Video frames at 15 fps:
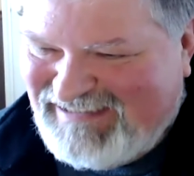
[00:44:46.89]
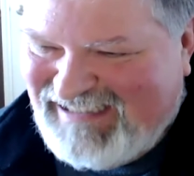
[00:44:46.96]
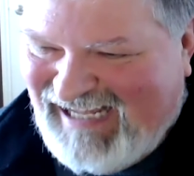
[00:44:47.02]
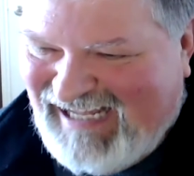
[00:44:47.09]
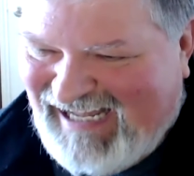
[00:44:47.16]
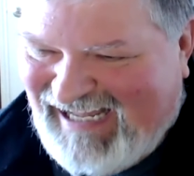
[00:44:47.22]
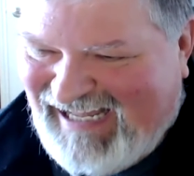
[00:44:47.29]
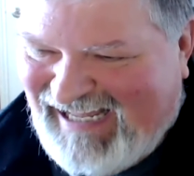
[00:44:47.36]

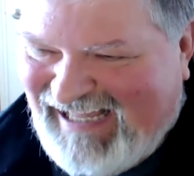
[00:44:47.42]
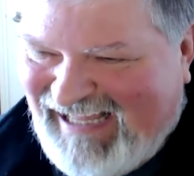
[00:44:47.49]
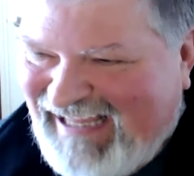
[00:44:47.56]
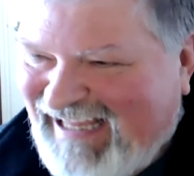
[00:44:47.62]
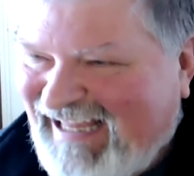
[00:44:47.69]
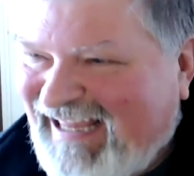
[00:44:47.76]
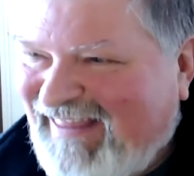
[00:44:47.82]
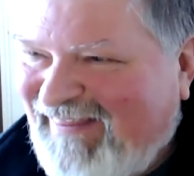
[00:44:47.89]

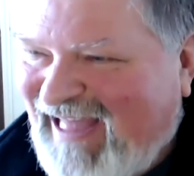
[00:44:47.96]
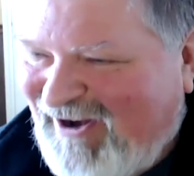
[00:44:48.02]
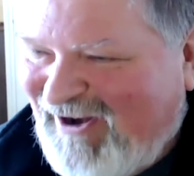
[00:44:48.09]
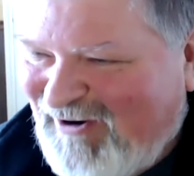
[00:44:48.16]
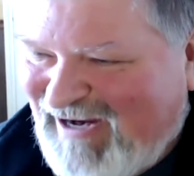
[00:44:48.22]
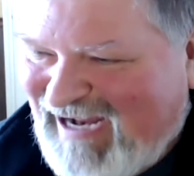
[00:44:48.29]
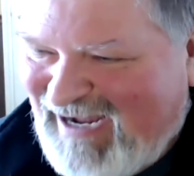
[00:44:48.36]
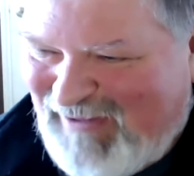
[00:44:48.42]
that are
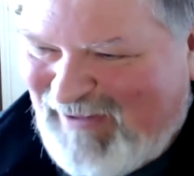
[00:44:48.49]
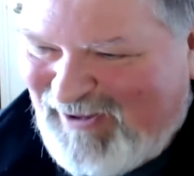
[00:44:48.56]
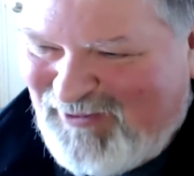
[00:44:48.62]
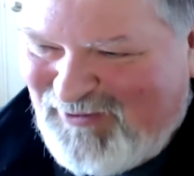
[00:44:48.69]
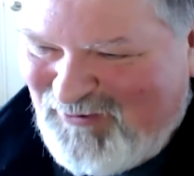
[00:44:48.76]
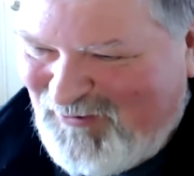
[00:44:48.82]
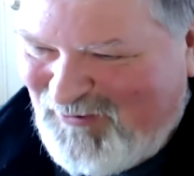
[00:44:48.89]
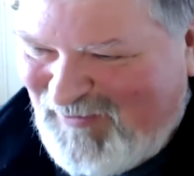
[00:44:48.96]
coming
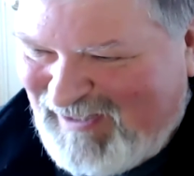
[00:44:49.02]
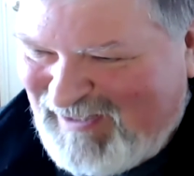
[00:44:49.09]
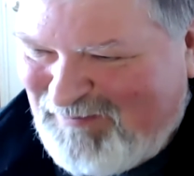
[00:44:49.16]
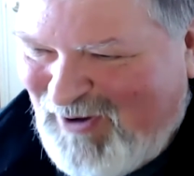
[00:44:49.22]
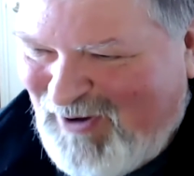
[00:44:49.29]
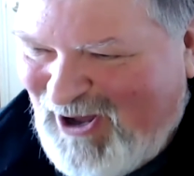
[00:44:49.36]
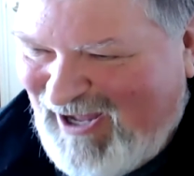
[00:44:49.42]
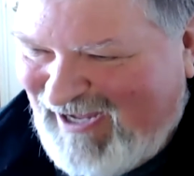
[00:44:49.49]
through this
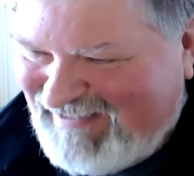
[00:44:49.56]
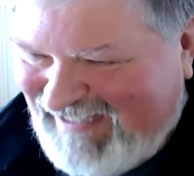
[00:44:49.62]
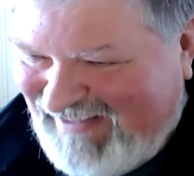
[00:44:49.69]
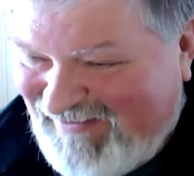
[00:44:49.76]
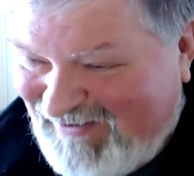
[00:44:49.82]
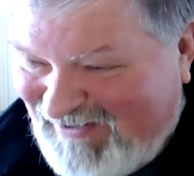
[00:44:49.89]
box, and they're